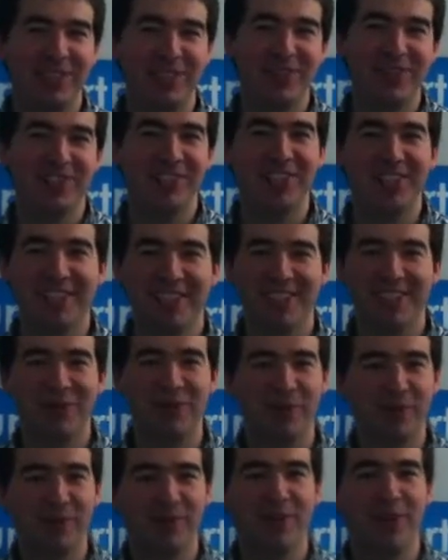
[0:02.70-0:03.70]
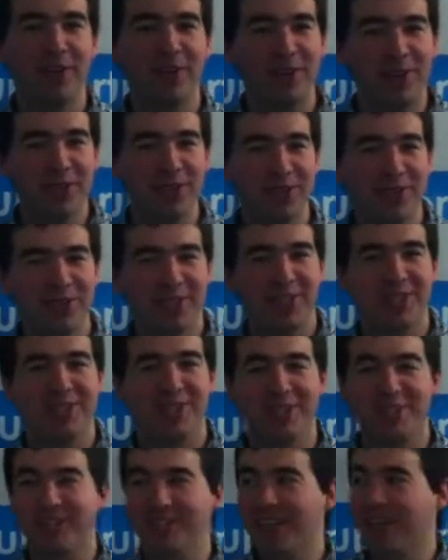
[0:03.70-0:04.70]
my name is Nick and I work at Valuehost, and
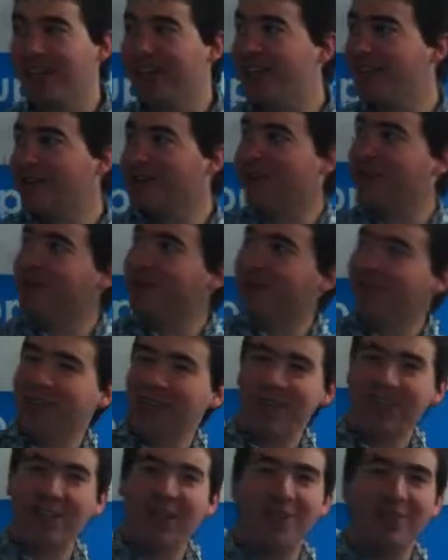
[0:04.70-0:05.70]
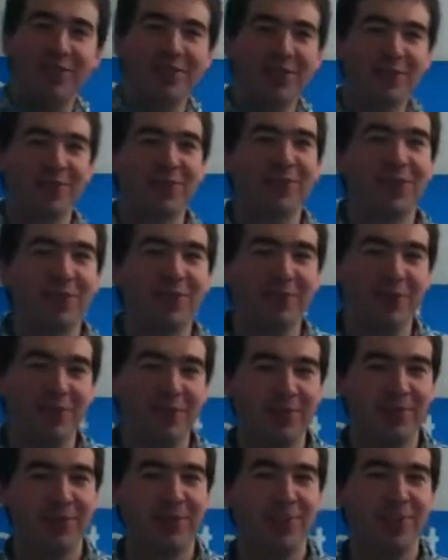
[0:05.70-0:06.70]
today we're going to have another video
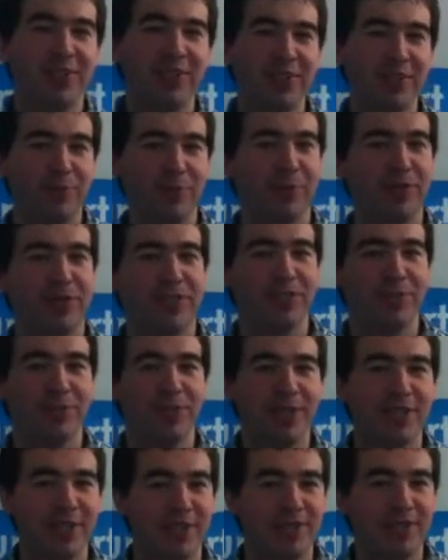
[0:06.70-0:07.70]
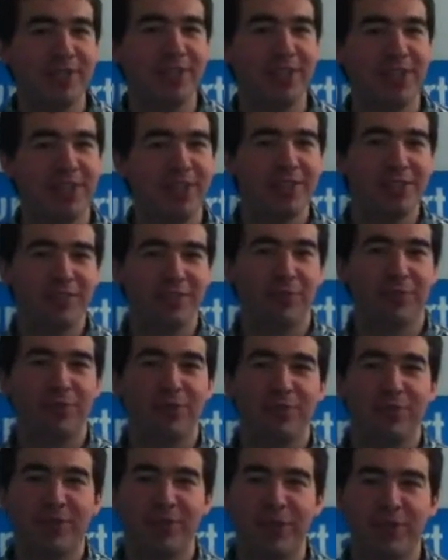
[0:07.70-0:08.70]
for you. We're going to explain some of
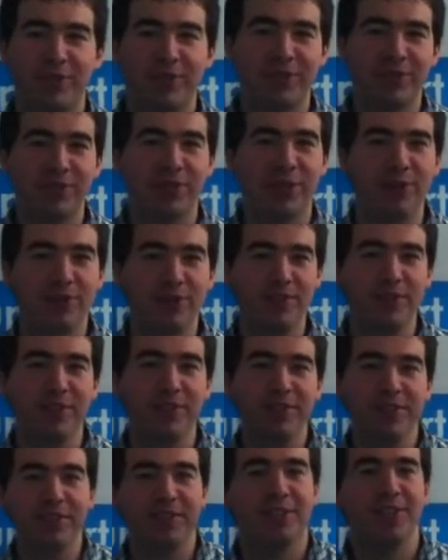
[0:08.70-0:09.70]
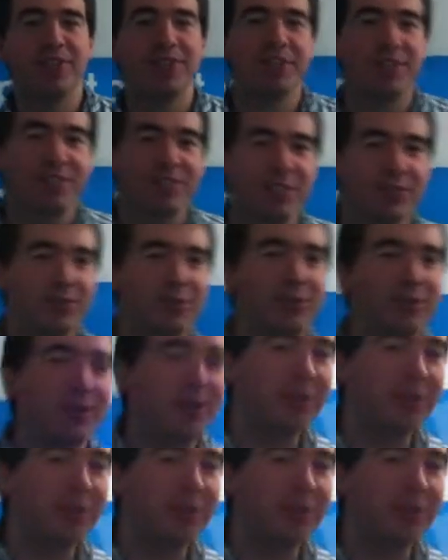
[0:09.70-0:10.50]
the different levels of hosting. So I'm